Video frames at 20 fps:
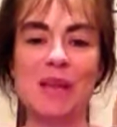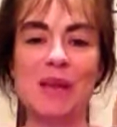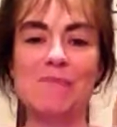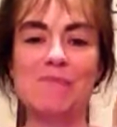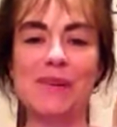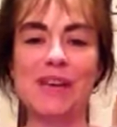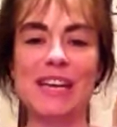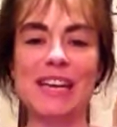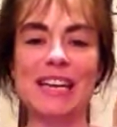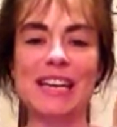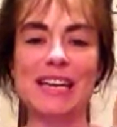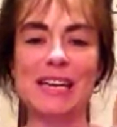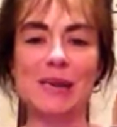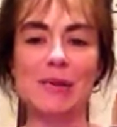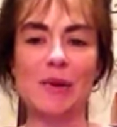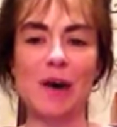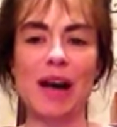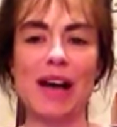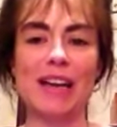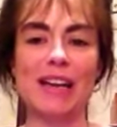But
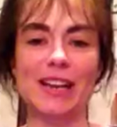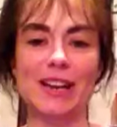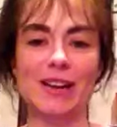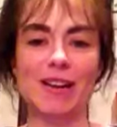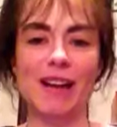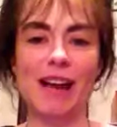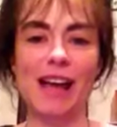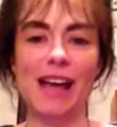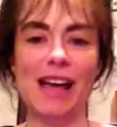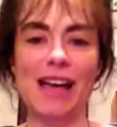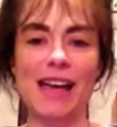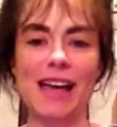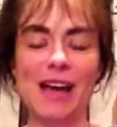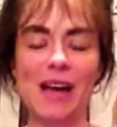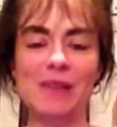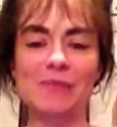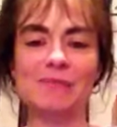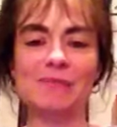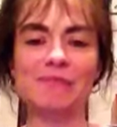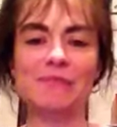anyway, here I
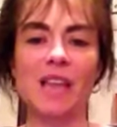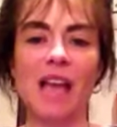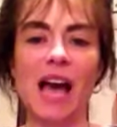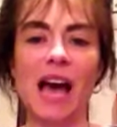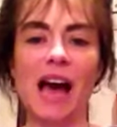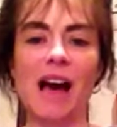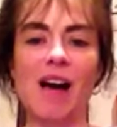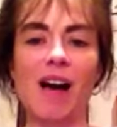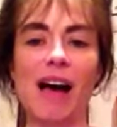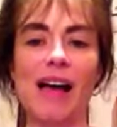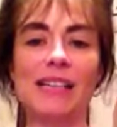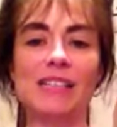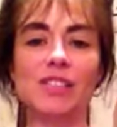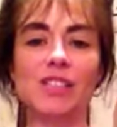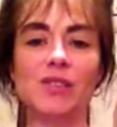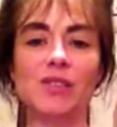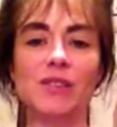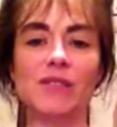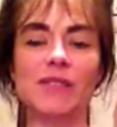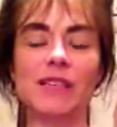am. I like
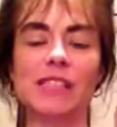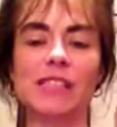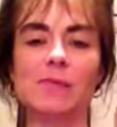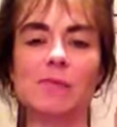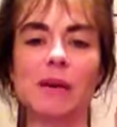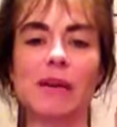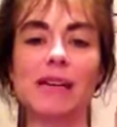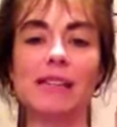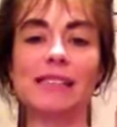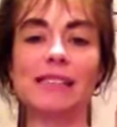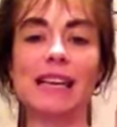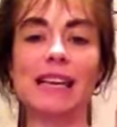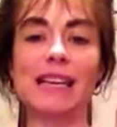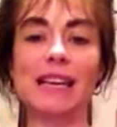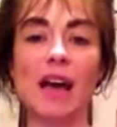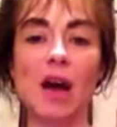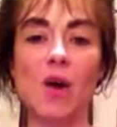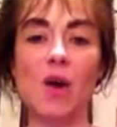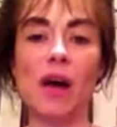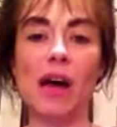doing this because I
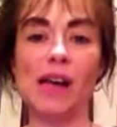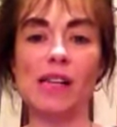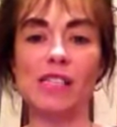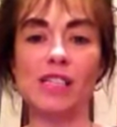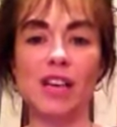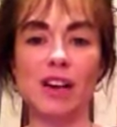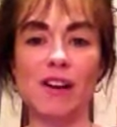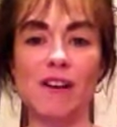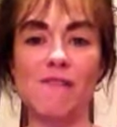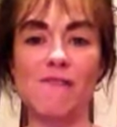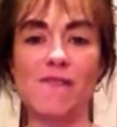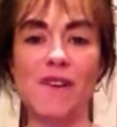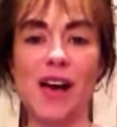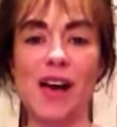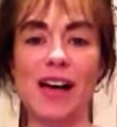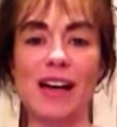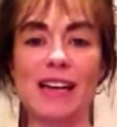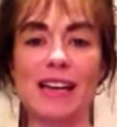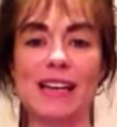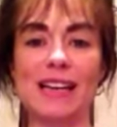know how
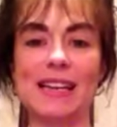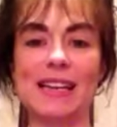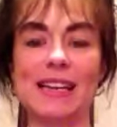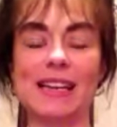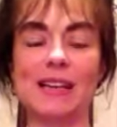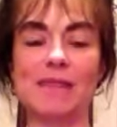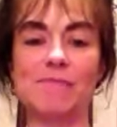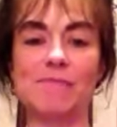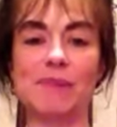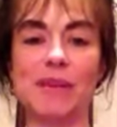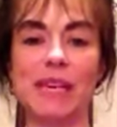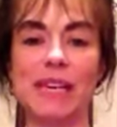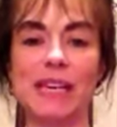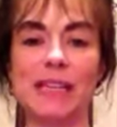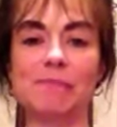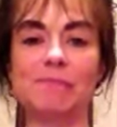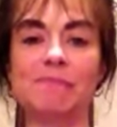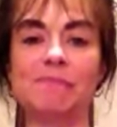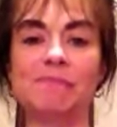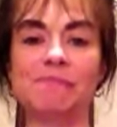terrifying it can
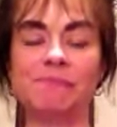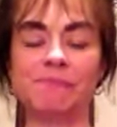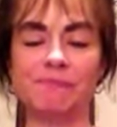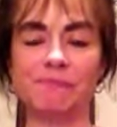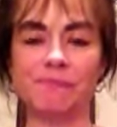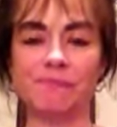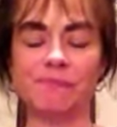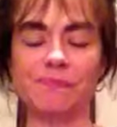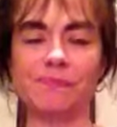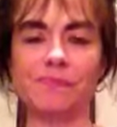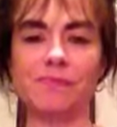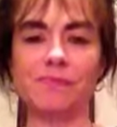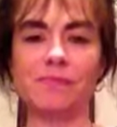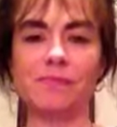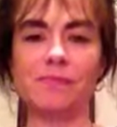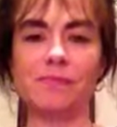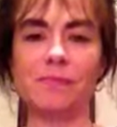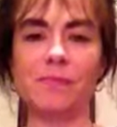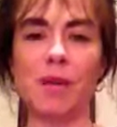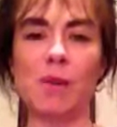be.
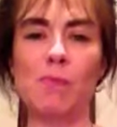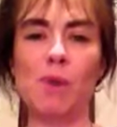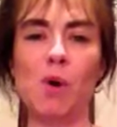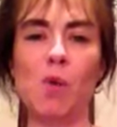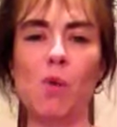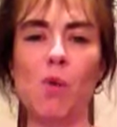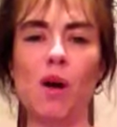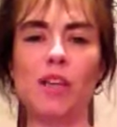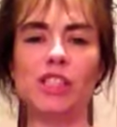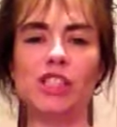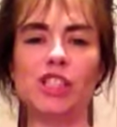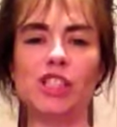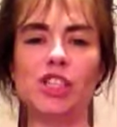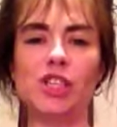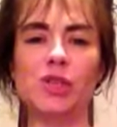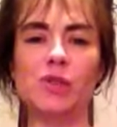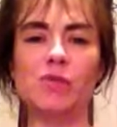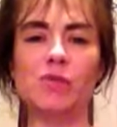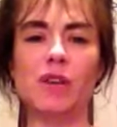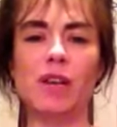But once
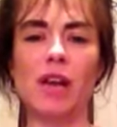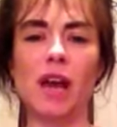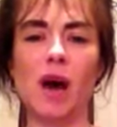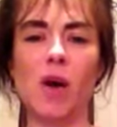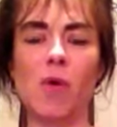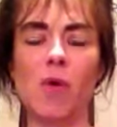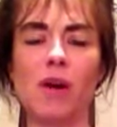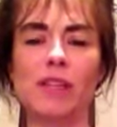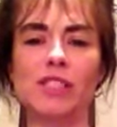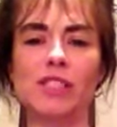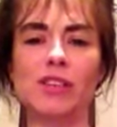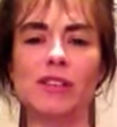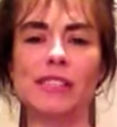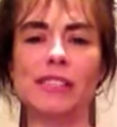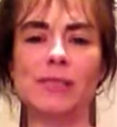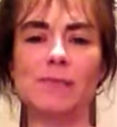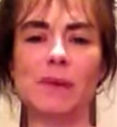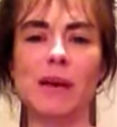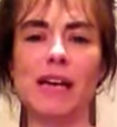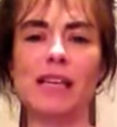you know what to
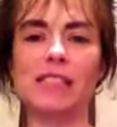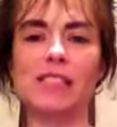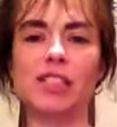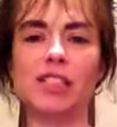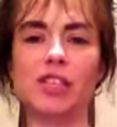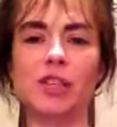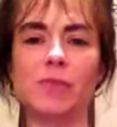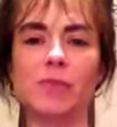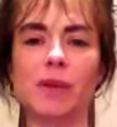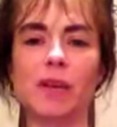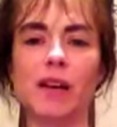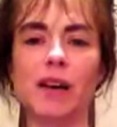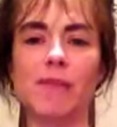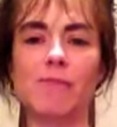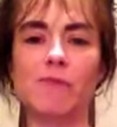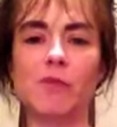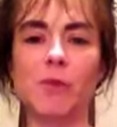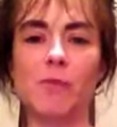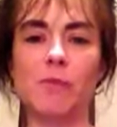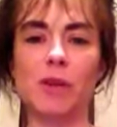expect and you become
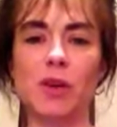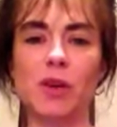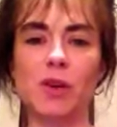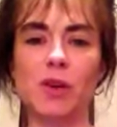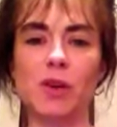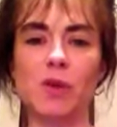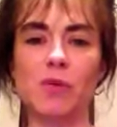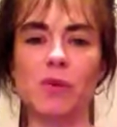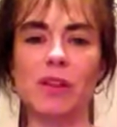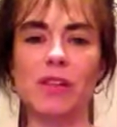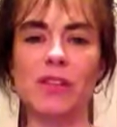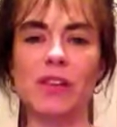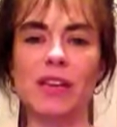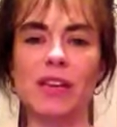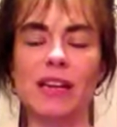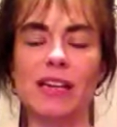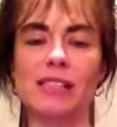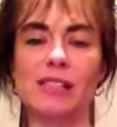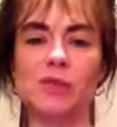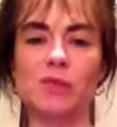familiar with
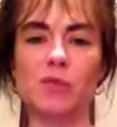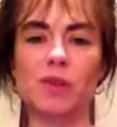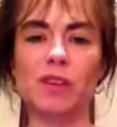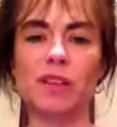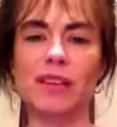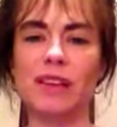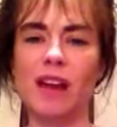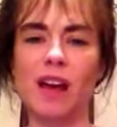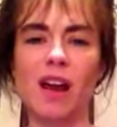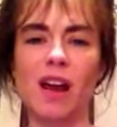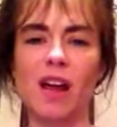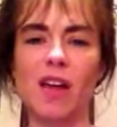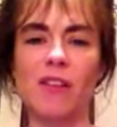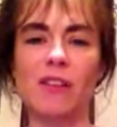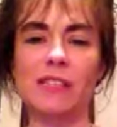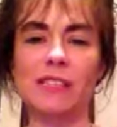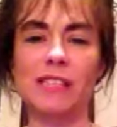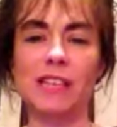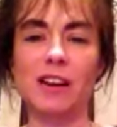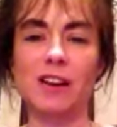it, it's really not all
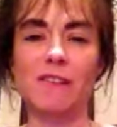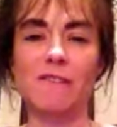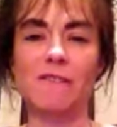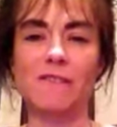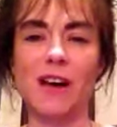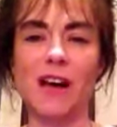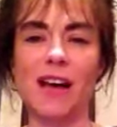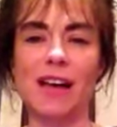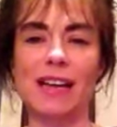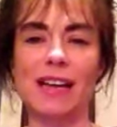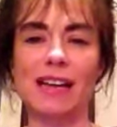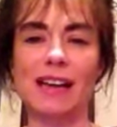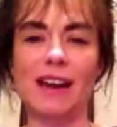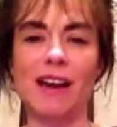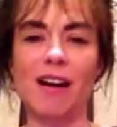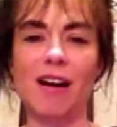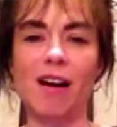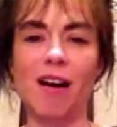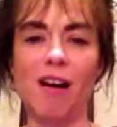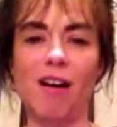that terrifying at
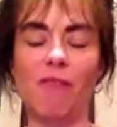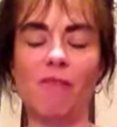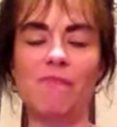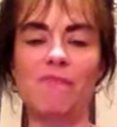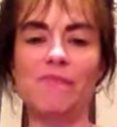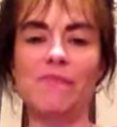all.